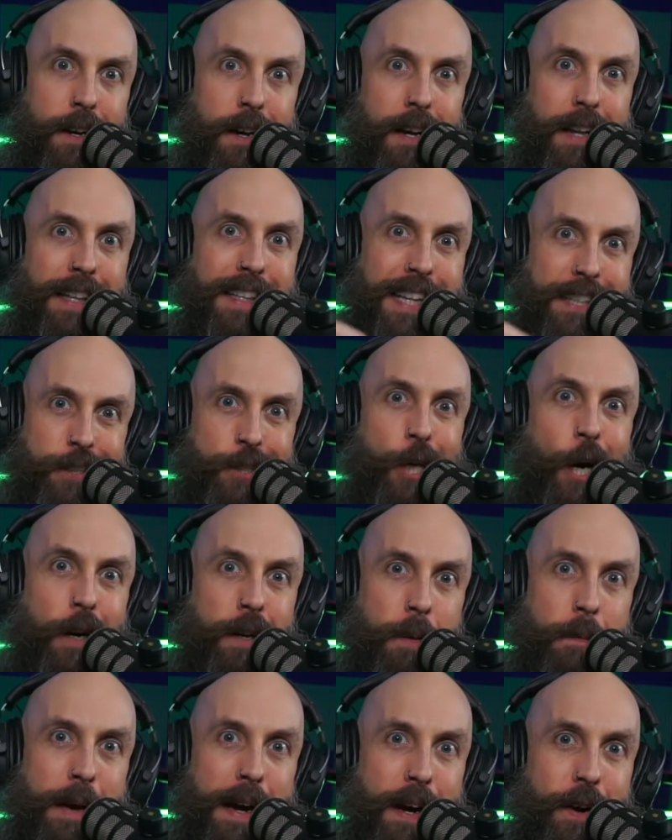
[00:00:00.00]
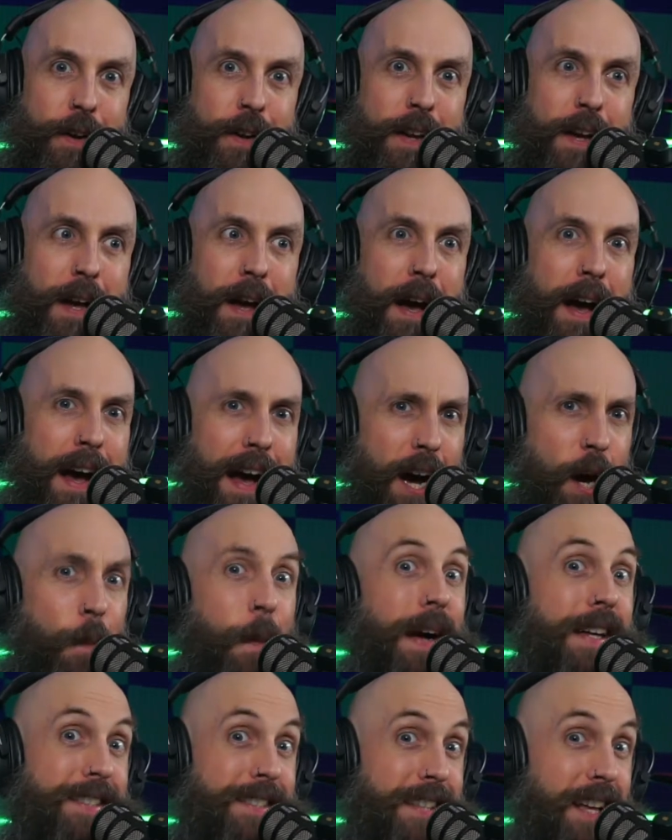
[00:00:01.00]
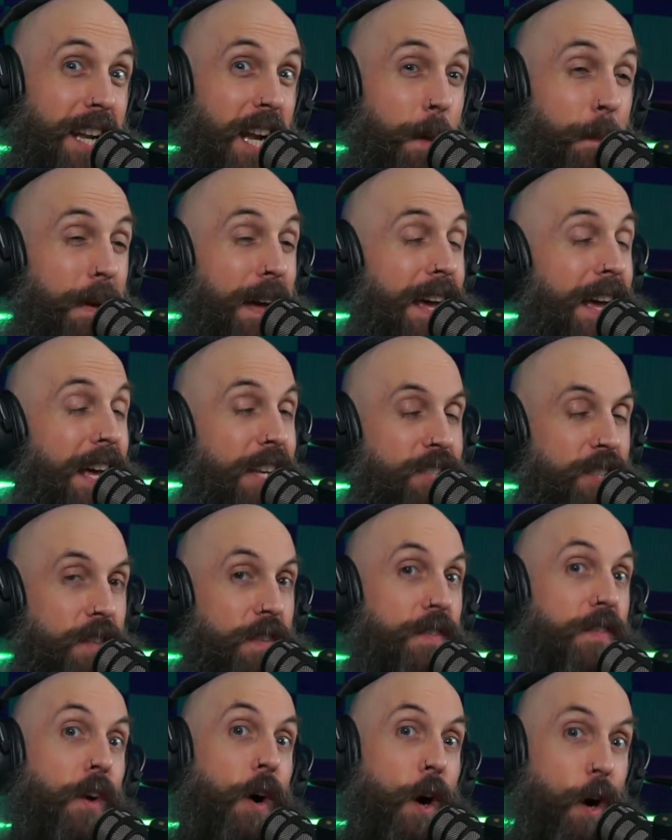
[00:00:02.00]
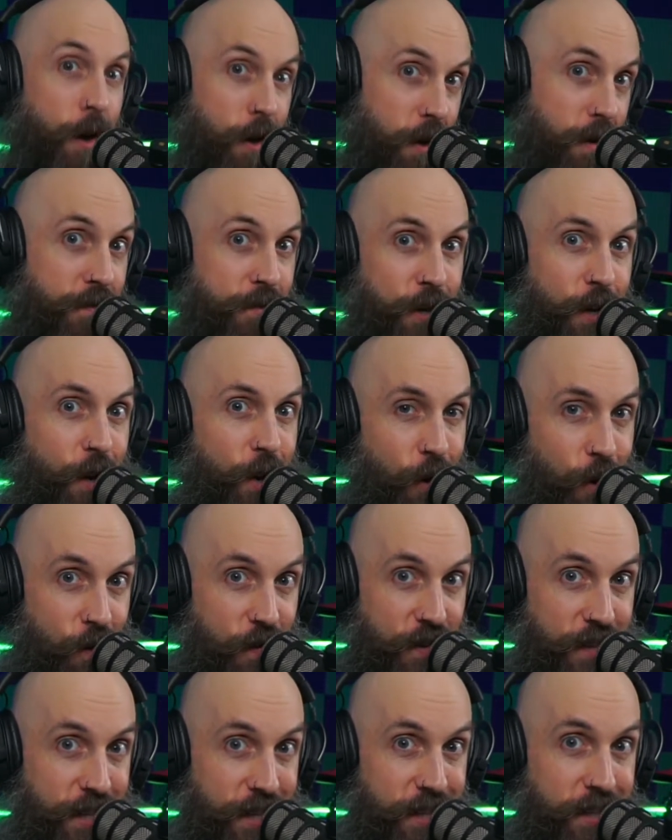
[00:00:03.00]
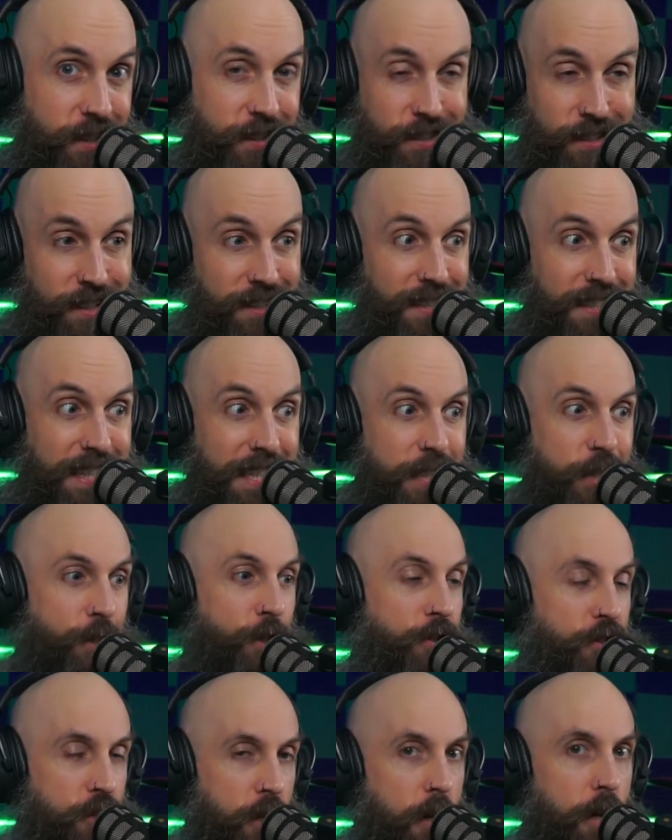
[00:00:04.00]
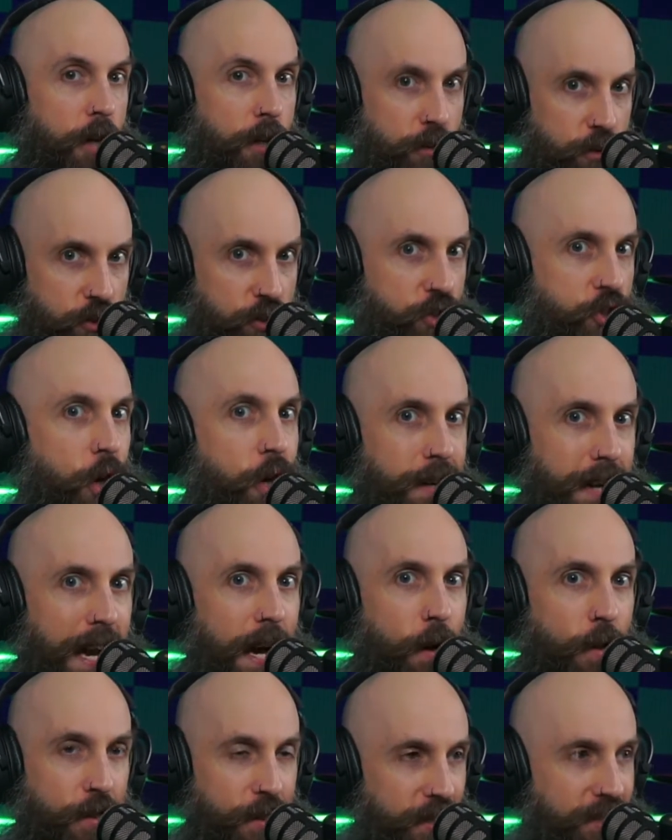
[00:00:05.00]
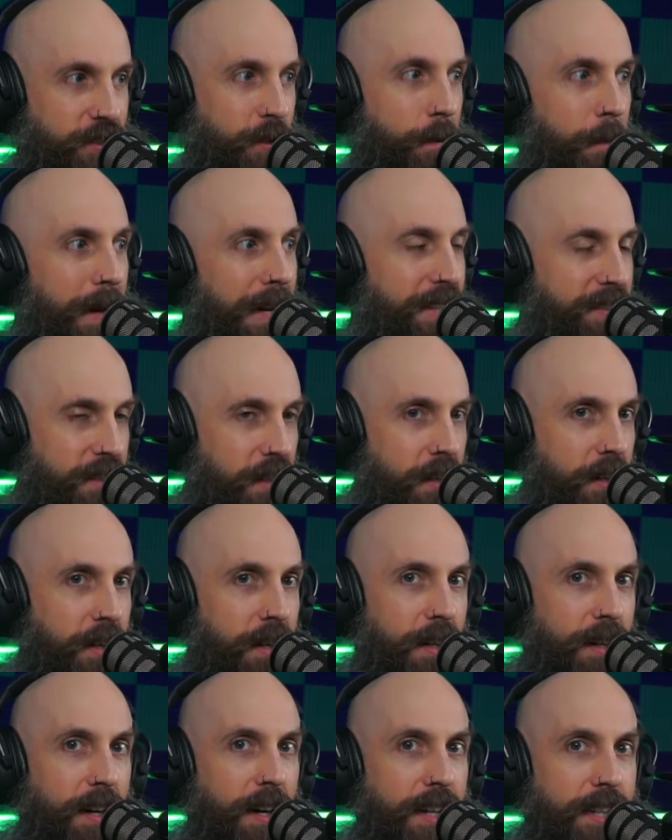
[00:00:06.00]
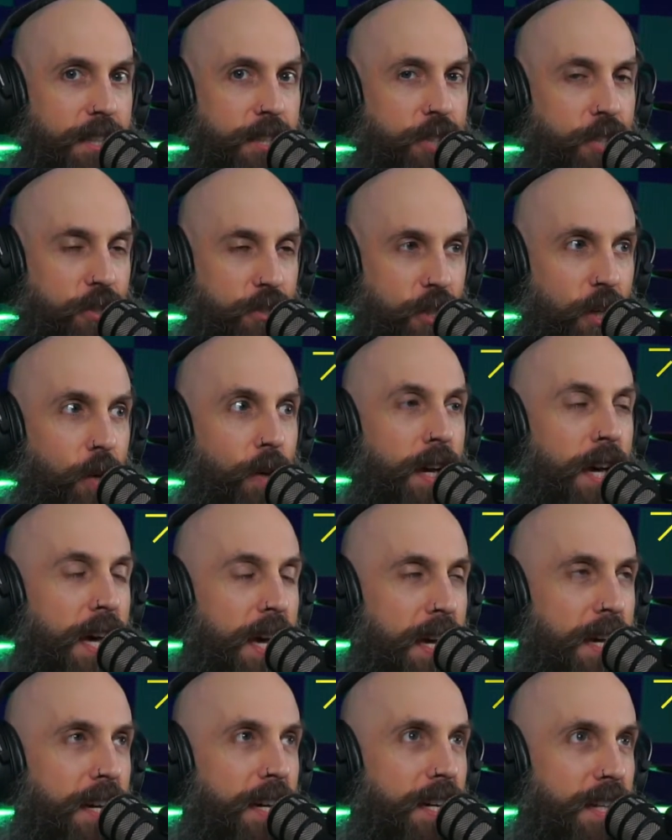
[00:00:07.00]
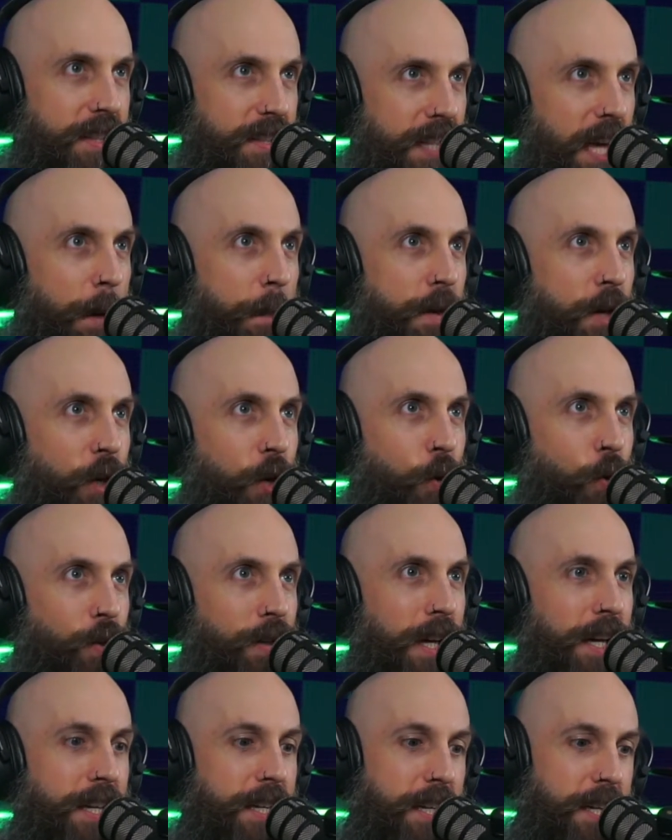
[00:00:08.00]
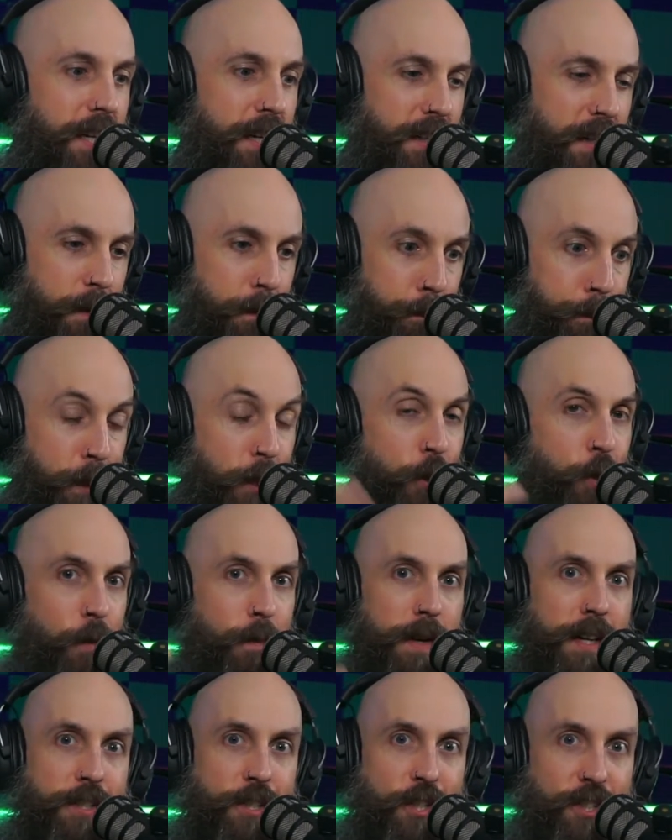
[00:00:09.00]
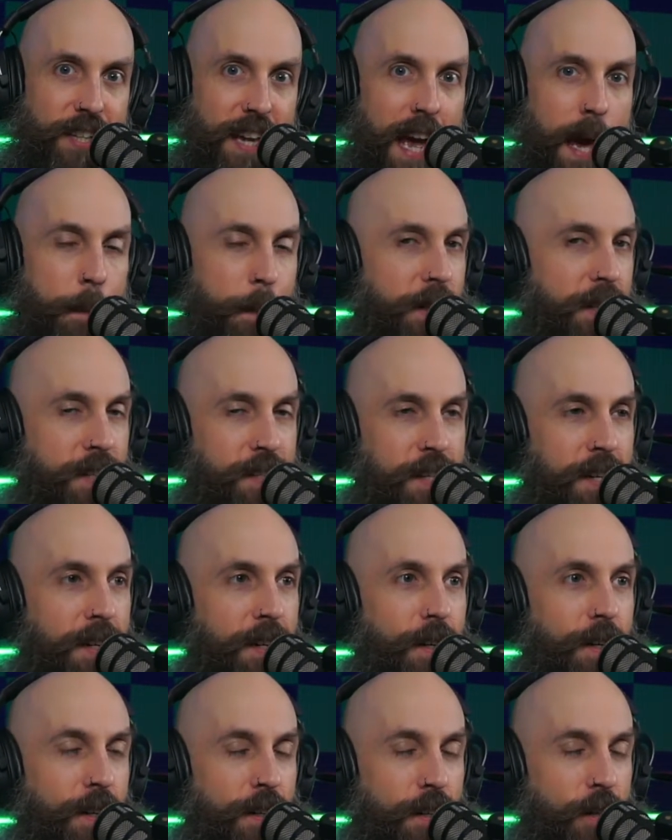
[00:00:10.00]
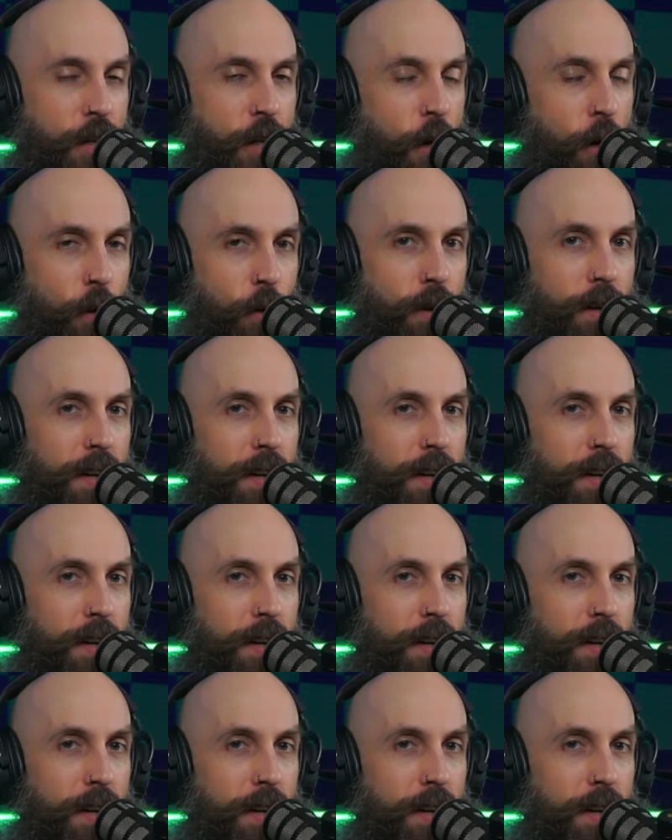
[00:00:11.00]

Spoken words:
let's talk about how my setup has evolved over the years, because it didn't just start out this amazing. I didn't just go, hey, that'd be a cool idea, and then boom, it just happened. No,